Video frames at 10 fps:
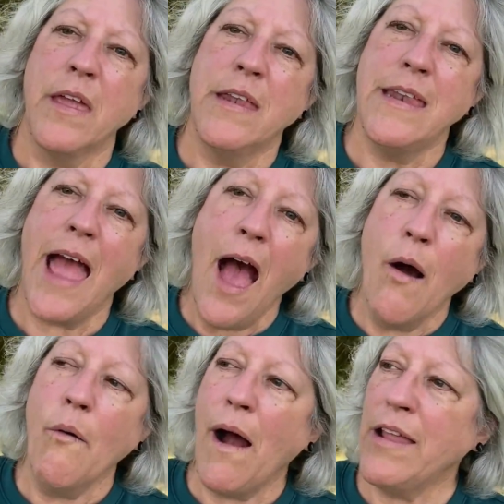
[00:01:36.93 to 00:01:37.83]

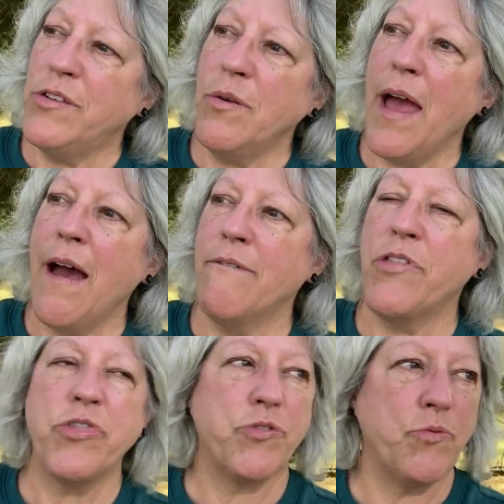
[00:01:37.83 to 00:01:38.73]
Now I do have
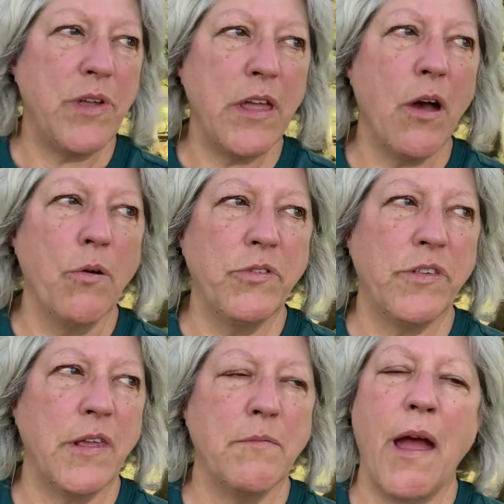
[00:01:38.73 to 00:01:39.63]
3 goats
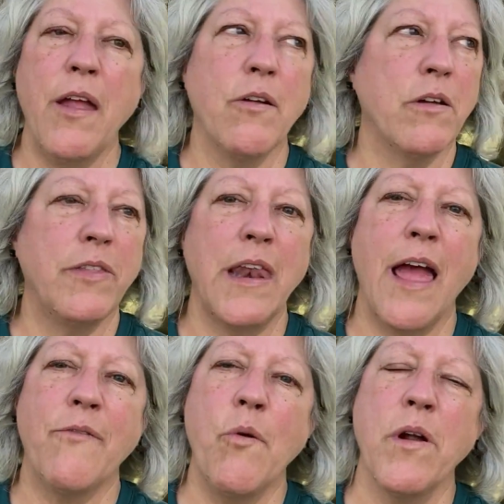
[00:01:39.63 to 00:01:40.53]
in my herd that
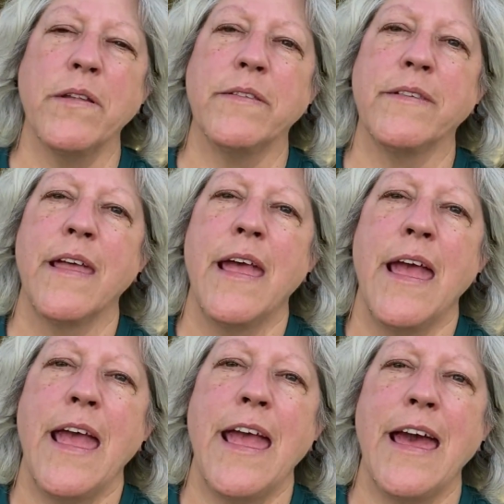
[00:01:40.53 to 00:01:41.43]
have horns,
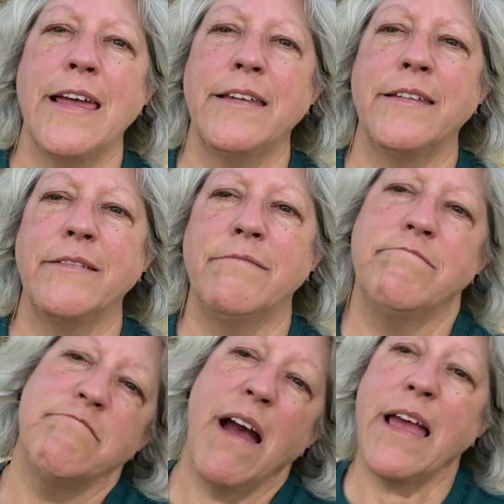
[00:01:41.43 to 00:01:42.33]
and
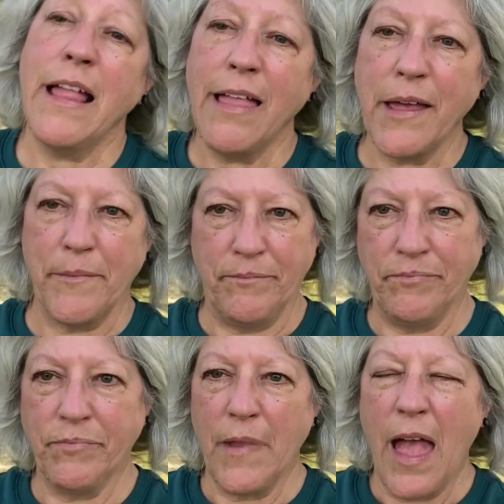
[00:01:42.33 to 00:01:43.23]
I kind of like them.
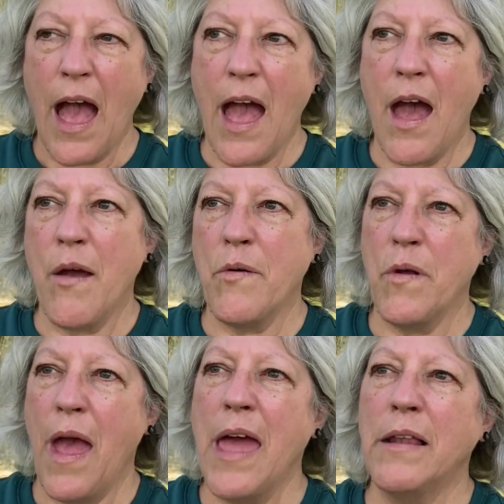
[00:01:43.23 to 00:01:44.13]
I
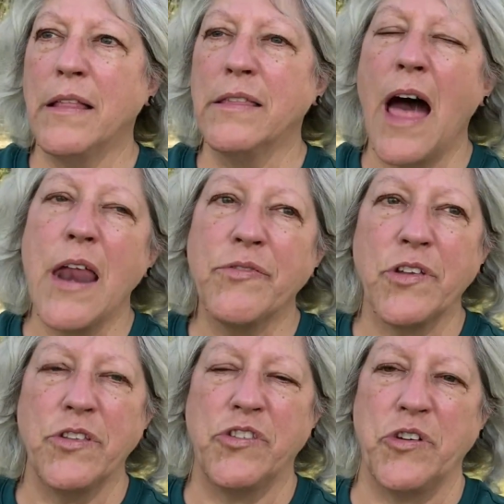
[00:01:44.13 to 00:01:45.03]
had a lot of
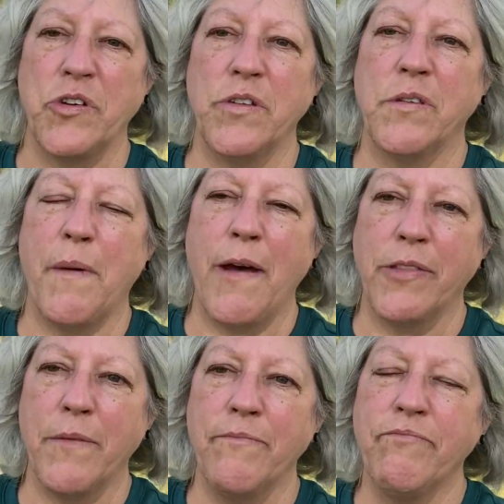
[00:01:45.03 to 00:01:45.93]
concerns about
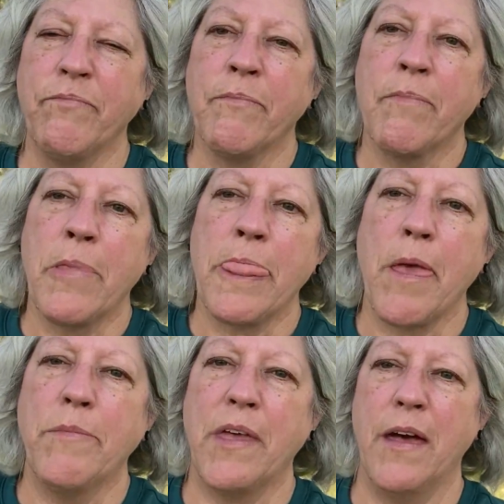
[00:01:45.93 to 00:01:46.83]
them
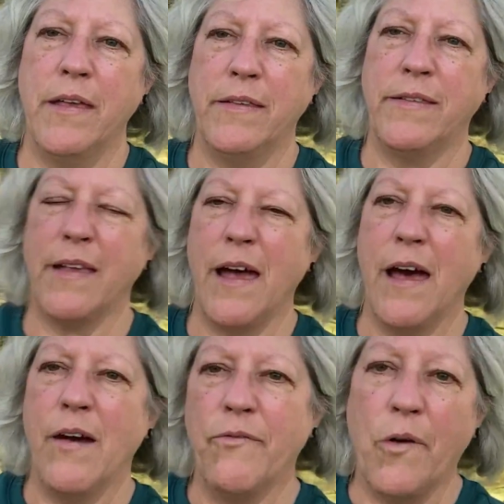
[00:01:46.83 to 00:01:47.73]
because,
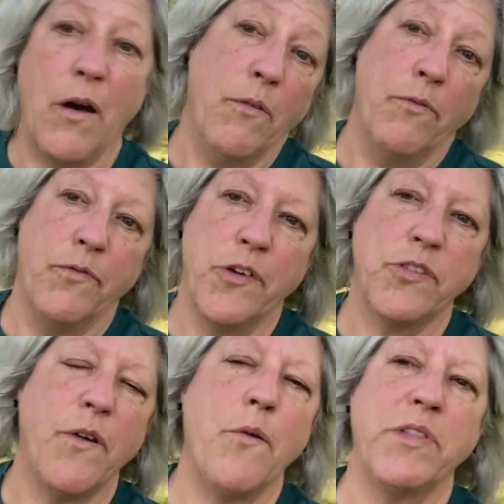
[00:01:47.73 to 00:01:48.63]
well, first
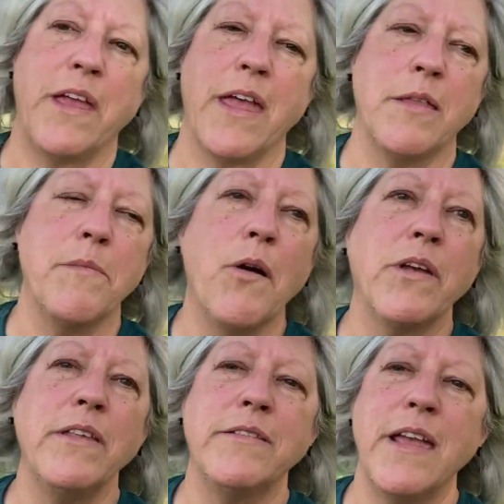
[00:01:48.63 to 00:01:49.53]
of all, would they get in the
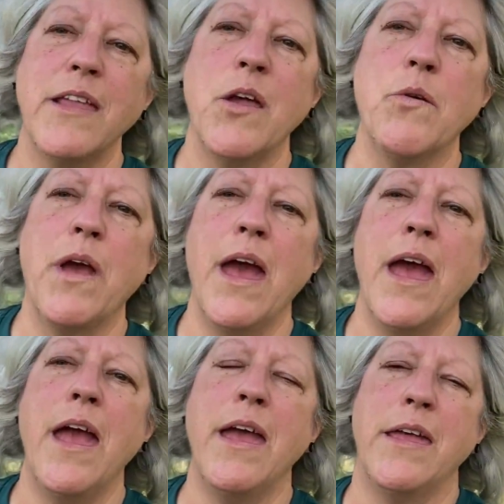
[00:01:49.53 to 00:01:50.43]
milking stand
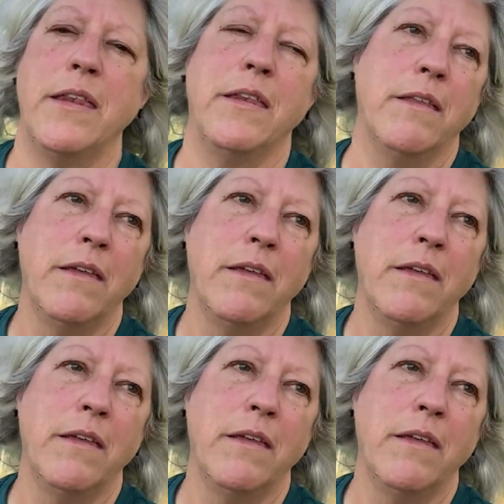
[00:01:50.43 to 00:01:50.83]
okay, and